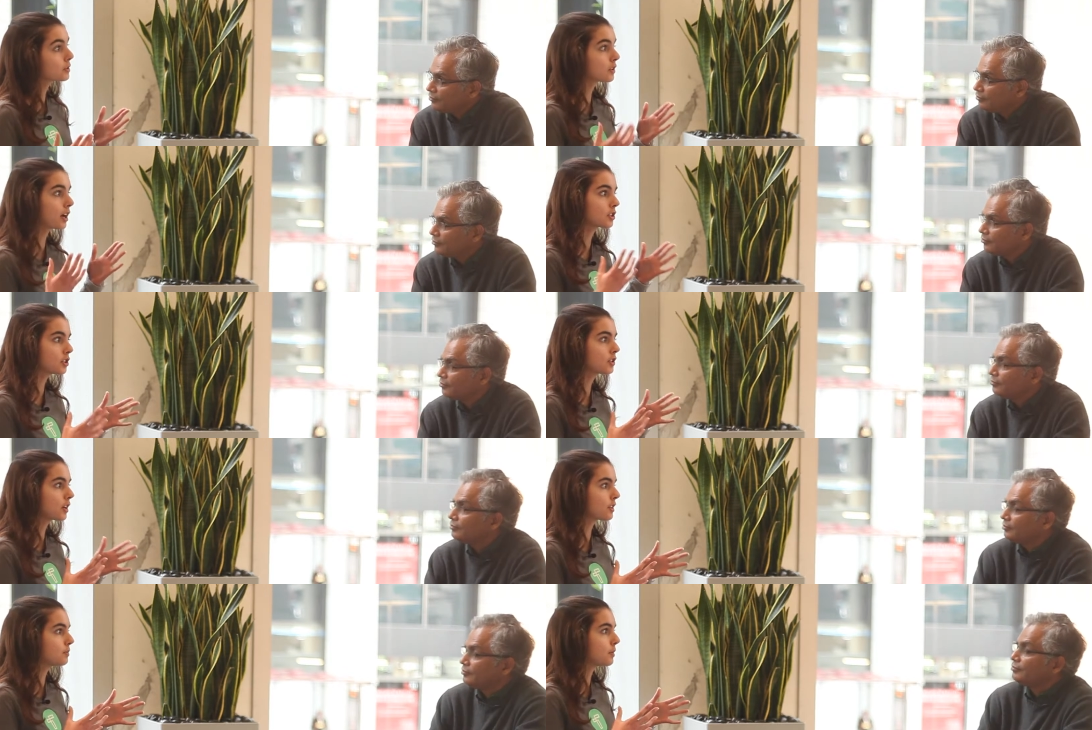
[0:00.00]
Speaker 1: are actually
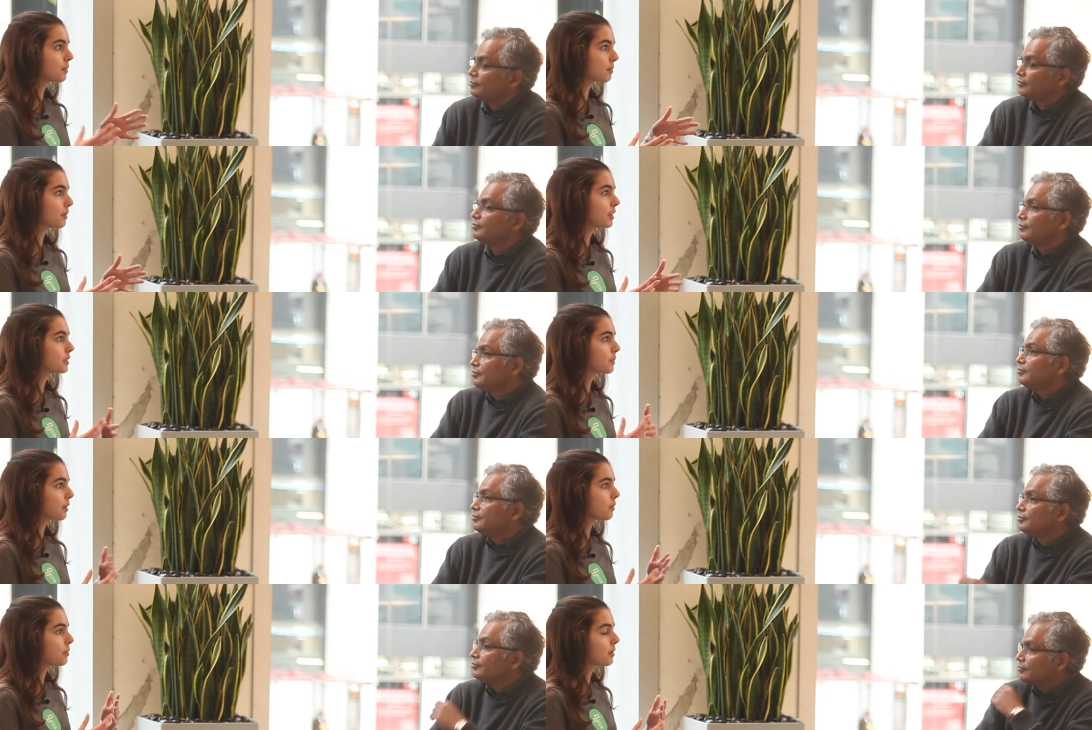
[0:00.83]
starting to be replaced
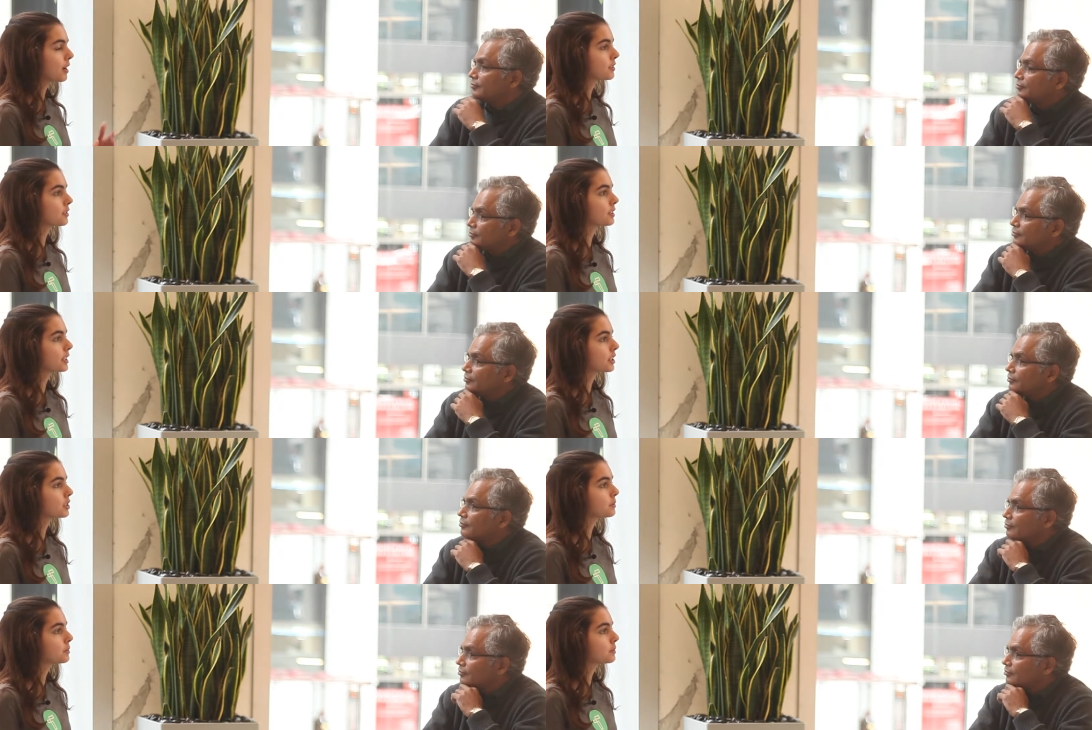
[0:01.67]
by robots or intelligent